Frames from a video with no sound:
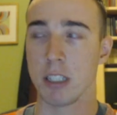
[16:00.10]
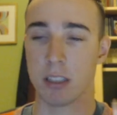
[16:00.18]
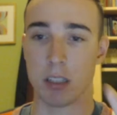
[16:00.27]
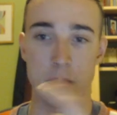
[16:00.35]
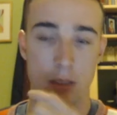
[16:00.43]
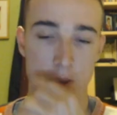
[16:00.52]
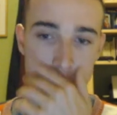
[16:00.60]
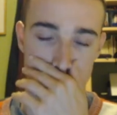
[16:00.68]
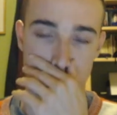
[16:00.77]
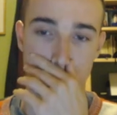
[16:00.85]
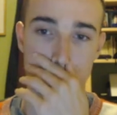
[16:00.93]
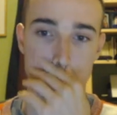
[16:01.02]
them in
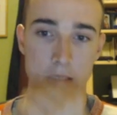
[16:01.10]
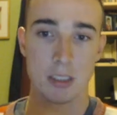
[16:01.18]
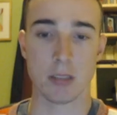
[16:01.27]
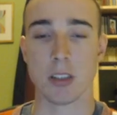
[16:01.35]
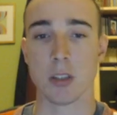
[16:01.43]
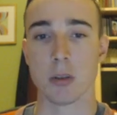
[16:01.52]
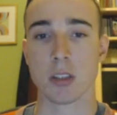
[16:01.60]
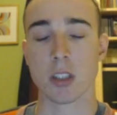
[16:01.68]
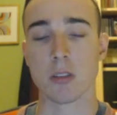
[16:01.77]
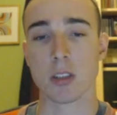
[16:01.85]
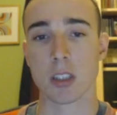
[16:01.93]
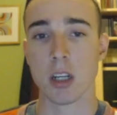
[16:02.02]
after this video is
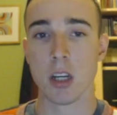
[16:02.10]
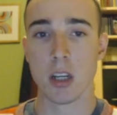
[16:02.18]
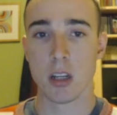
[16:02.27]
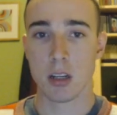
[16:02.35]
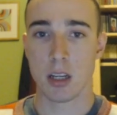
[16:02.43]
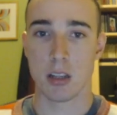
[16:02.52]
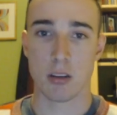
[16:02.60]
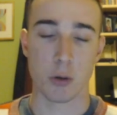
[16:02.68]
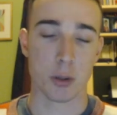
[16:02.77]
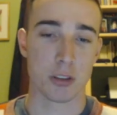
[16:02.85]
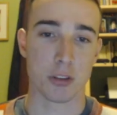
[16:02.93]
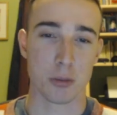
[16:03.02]
over, and of
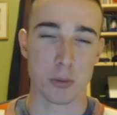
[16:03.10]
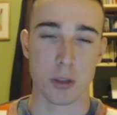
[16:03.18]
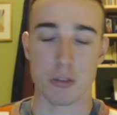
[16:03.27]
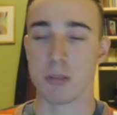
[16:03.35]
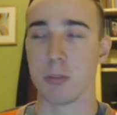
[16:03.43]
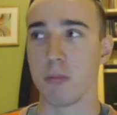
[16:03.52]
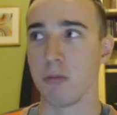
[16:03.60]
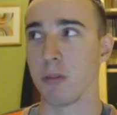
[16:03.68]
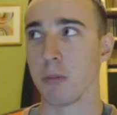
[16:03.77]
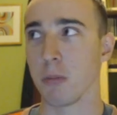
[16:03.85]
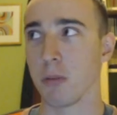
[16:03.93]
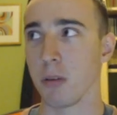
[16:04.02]
course don't watch the
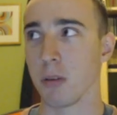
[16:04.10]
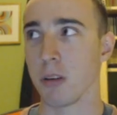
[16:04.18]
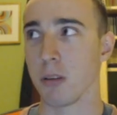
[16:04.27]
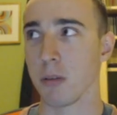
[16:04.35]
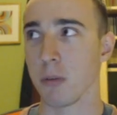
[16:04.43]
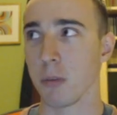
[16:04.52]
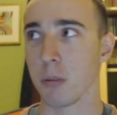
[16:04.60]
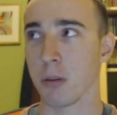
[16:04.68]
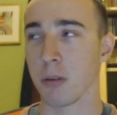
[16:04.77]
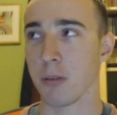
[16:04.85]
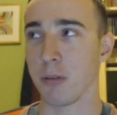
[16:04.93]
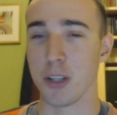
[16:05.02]

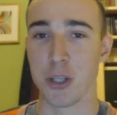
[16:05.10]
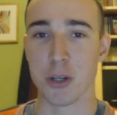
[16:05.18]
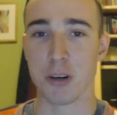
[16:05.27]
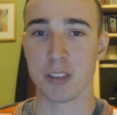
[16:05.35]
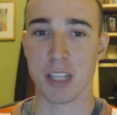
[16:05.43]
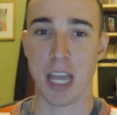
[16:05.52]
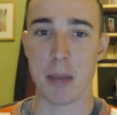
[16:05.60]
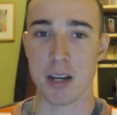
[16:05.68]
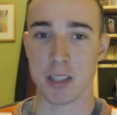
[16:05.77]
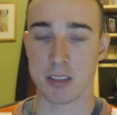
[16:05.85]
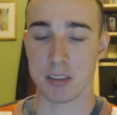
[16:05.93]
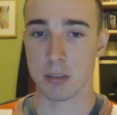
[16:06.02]
video of the game
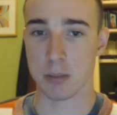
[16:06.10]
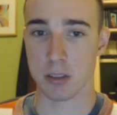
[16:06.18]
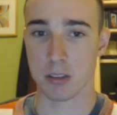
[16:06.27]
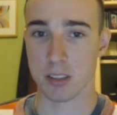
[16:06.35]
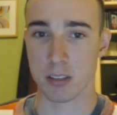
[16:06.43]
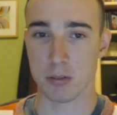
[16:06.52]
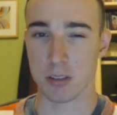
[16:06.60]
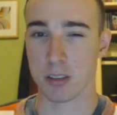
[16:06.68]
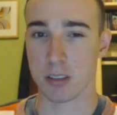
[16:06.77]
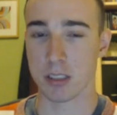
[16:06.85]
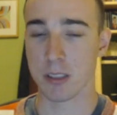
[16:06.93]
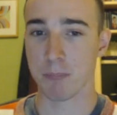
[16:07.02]
yesterday, because it
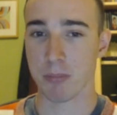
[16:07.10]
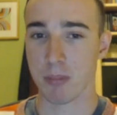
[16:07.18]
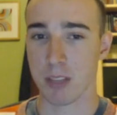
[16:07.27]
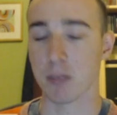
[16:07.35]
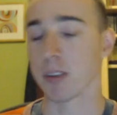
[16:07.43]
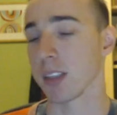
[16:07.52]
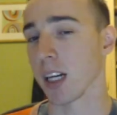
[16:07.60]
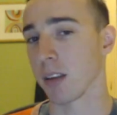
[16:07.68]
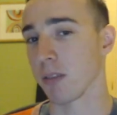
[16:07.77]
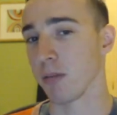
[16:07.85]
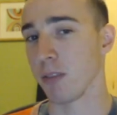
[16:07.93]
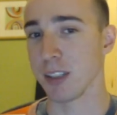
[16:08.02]
was
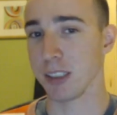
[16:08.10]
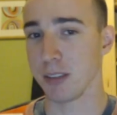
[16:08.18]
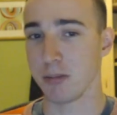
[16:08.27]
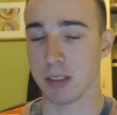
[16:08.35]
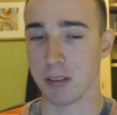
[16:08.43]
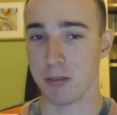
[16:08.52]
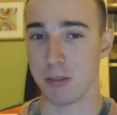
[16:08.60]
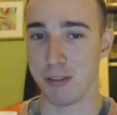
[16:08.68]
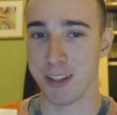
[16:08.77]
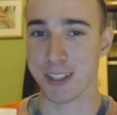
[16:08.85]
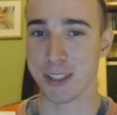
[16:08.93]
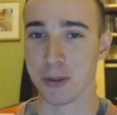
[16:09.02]
not very
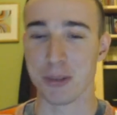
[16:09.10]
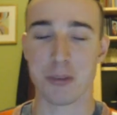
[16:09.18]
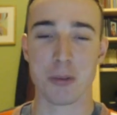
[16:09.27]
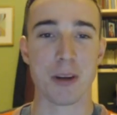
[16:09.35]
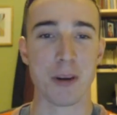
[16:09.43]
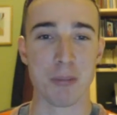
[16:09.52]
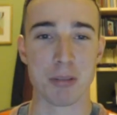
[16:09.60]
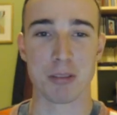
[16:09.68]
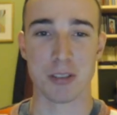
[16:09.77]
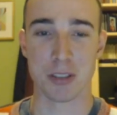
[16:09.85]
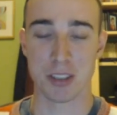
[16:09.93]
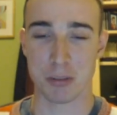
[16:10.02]
good, to be
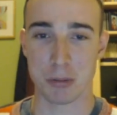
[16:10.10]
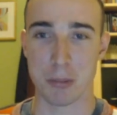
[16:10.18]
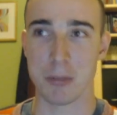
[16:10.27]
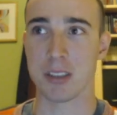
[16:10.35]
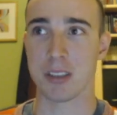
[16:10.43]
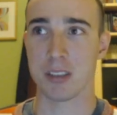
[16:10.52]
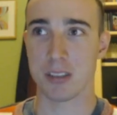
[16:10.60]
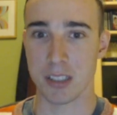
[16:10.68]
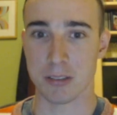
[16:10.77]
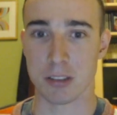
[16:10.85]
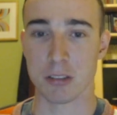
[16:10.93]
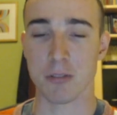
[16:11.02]
completely honest. We missed
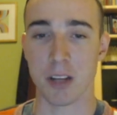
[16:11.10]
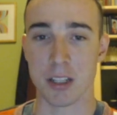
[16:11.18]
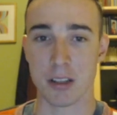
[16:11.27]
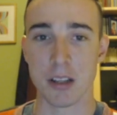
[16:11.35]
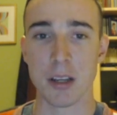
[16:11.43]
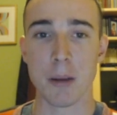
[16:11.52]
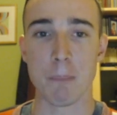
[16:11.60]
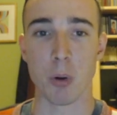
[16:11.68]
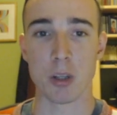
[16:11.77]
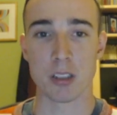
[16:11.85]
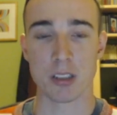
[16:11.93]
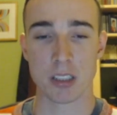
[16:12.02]
several fine
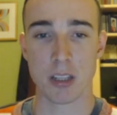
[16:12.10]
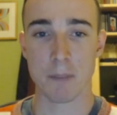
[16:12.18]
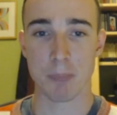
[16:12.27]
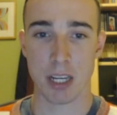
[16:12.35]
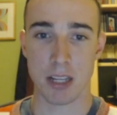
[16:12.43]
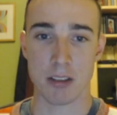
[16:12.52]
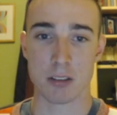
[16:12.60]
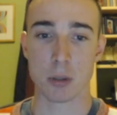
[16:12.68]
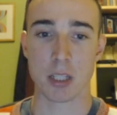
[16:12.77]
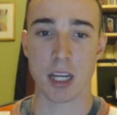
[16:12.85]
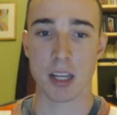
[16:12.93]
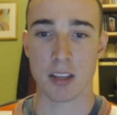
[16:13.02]
points in the
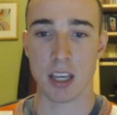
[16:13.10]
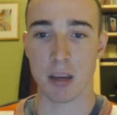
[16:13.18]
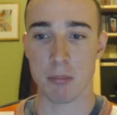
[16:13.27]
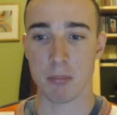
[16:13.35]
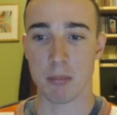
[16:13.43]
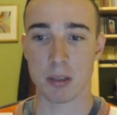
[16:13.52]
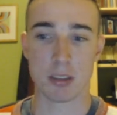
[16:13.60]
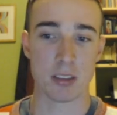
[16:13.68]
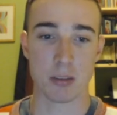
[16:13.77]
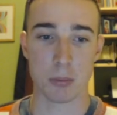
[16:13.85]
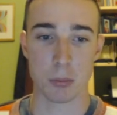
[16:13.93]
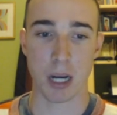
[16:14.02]
rook endgame, but
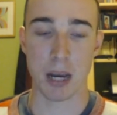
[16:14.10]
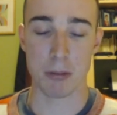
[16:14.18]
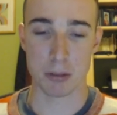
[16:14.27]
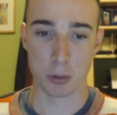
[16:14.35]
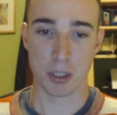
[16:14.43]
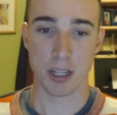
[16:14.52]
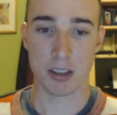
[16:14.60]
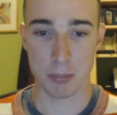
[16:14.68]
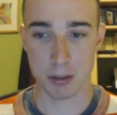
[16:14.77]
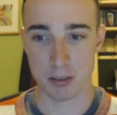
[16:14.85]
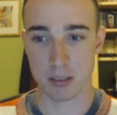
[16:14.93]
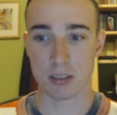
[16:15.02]
I was doing it a
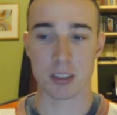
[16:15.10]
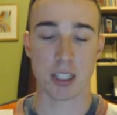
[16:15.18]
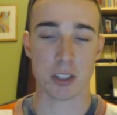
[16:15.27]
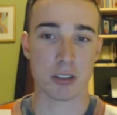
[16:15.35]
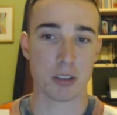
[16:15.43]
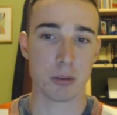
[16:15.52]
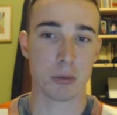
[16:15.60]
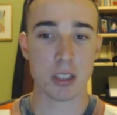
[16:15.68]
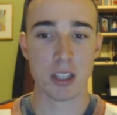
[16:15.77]
bit in a rush, so